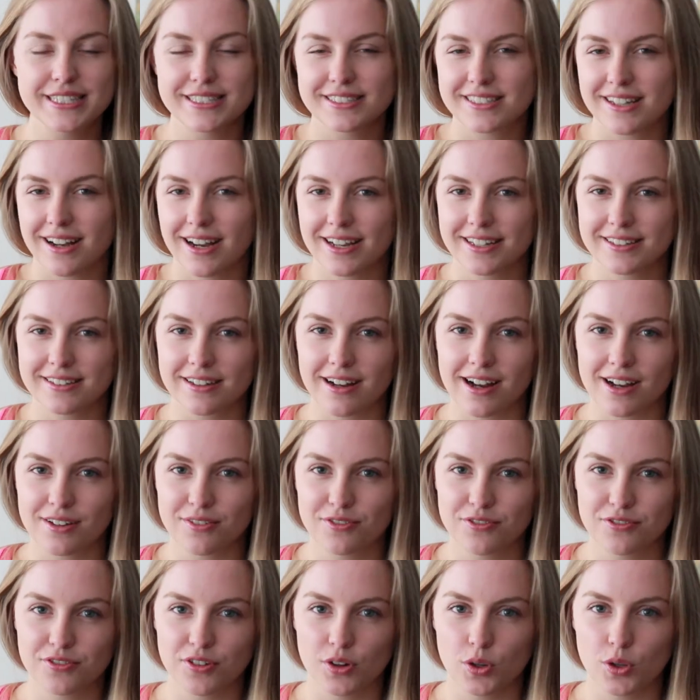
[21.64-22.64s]
diet I
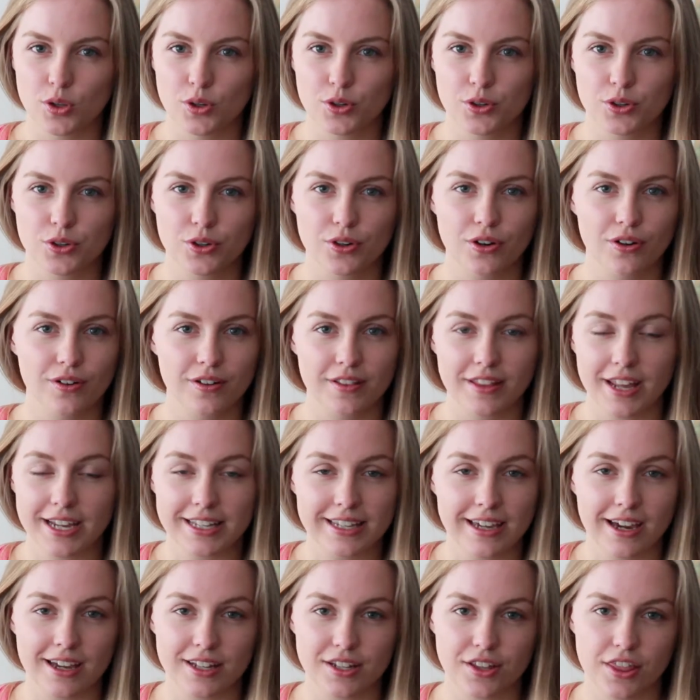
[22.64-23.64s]
follow, all
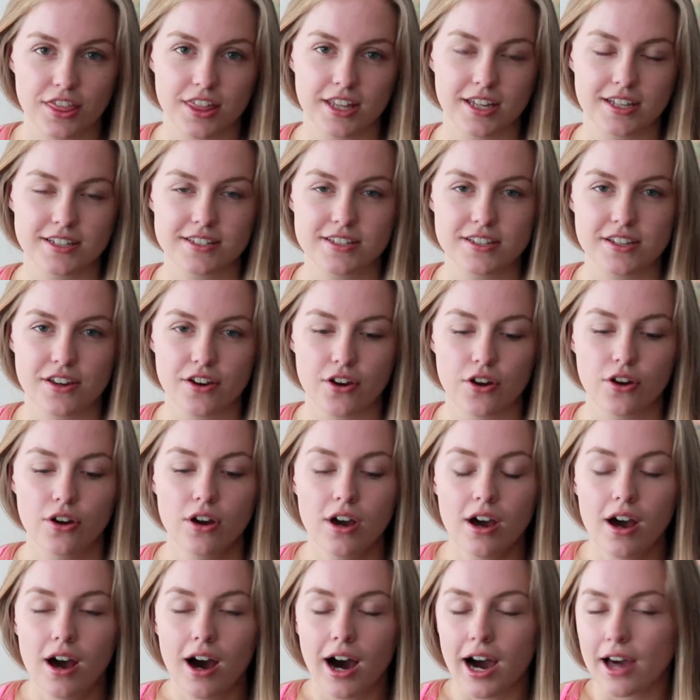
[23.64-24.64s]
that kind of thing. So
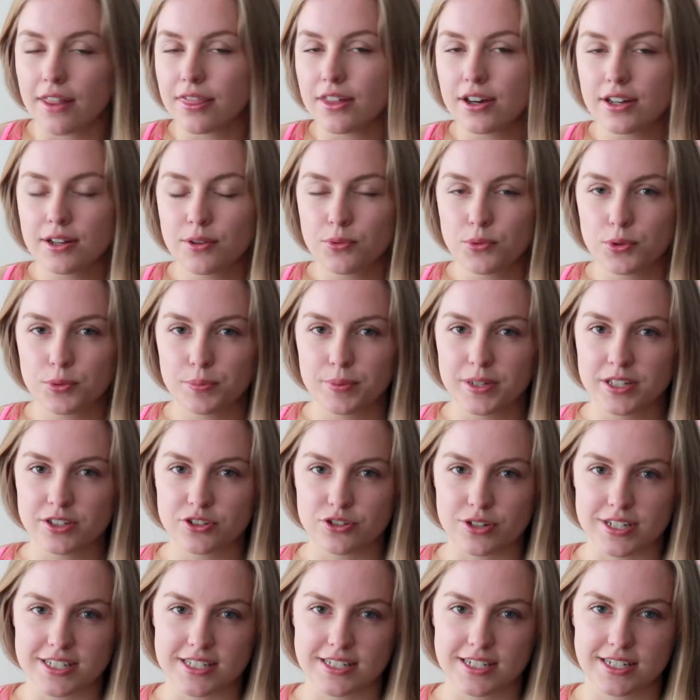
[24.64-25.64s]
I thought it would be
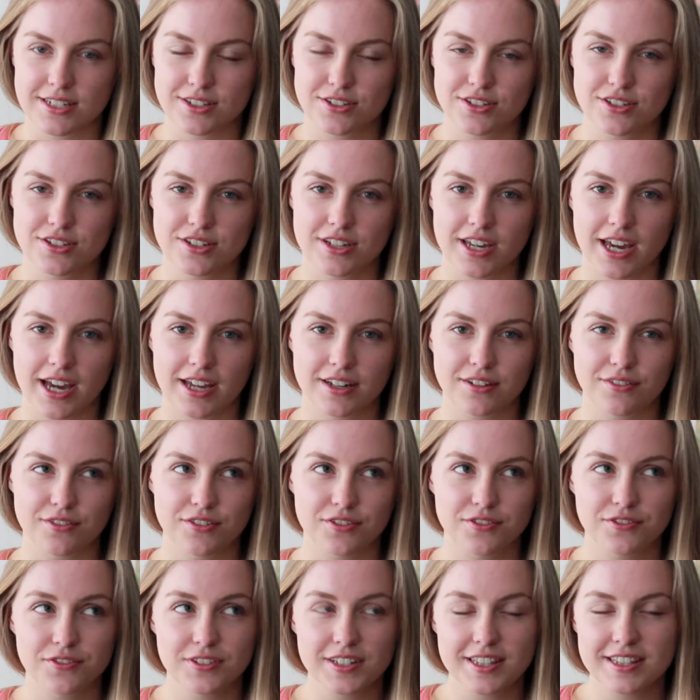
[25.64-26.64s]
interesting to do kind of
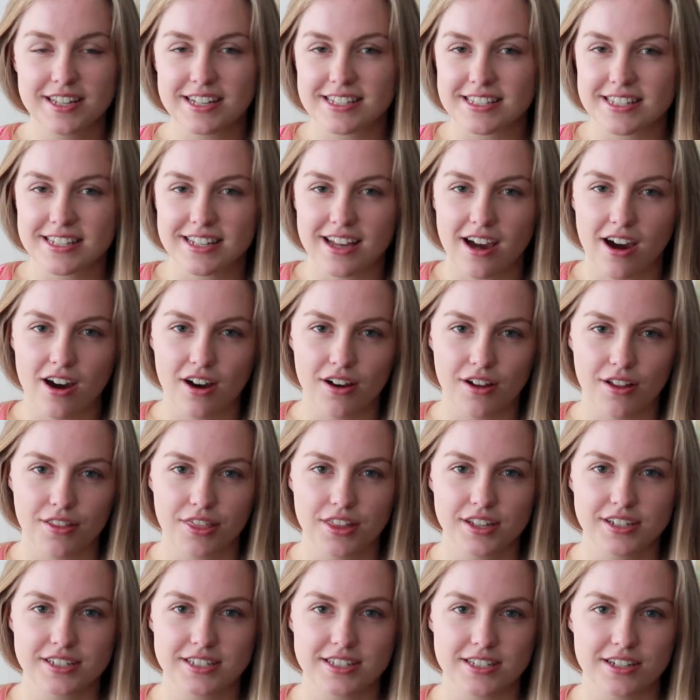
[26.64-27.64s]
a fitness and
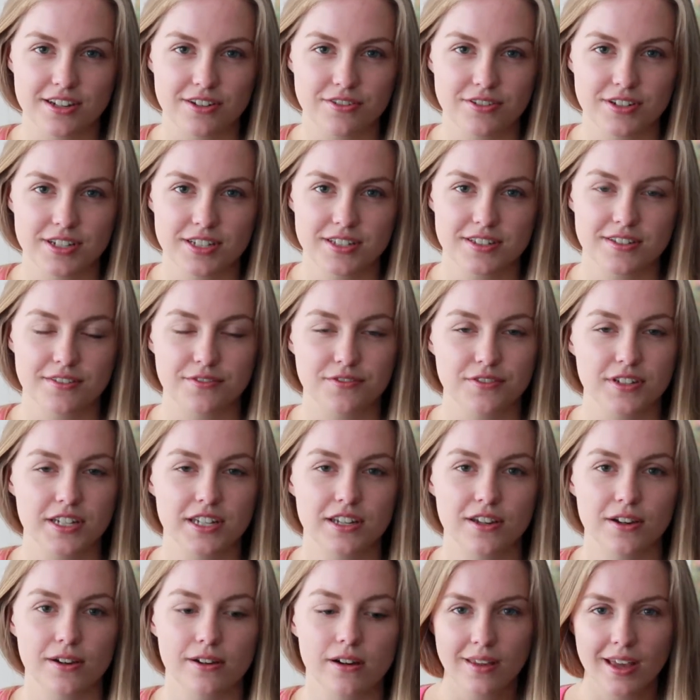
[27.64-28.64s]
health series of
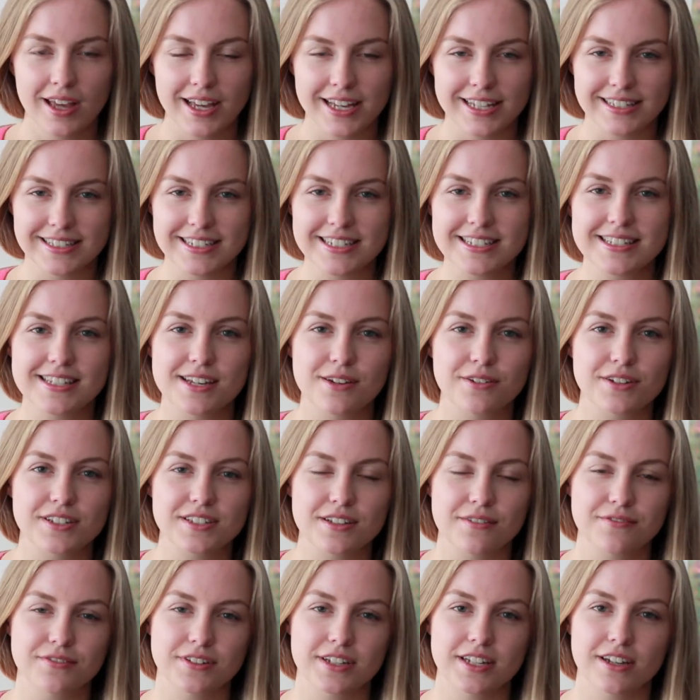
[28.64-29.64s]
video. In this
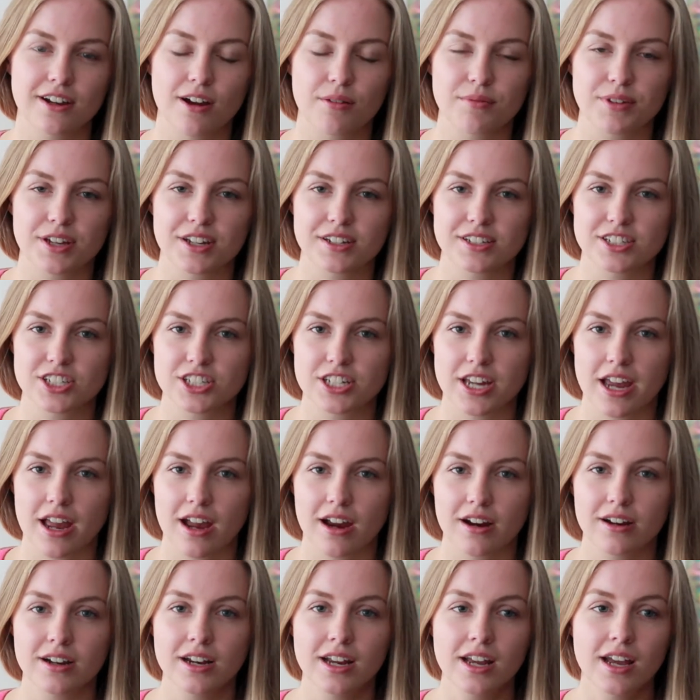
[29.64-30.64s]
series of video, I'm going to
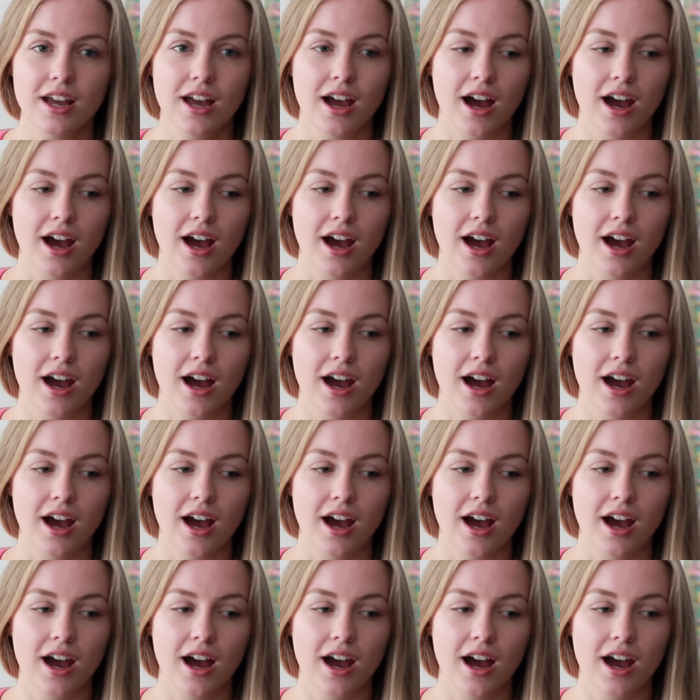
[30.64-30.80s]
share